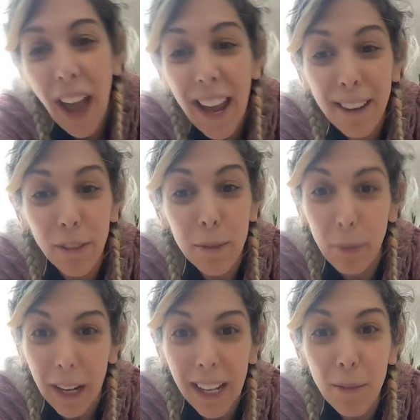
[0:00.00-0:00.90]
Hi
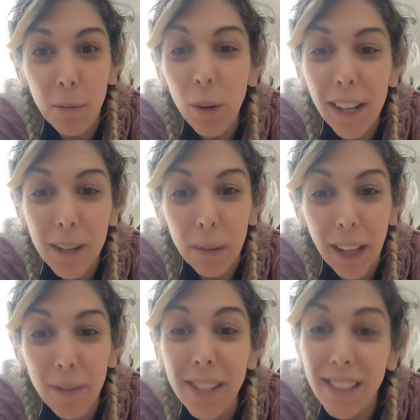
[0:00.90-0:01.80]
everybody, we're gonna
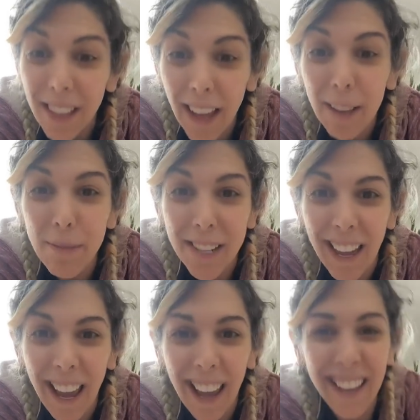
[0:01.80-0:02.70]
play with slime
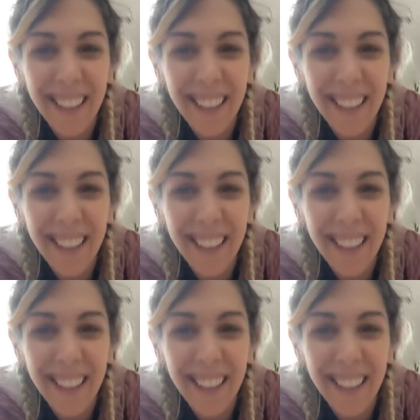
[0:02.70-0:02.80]
today.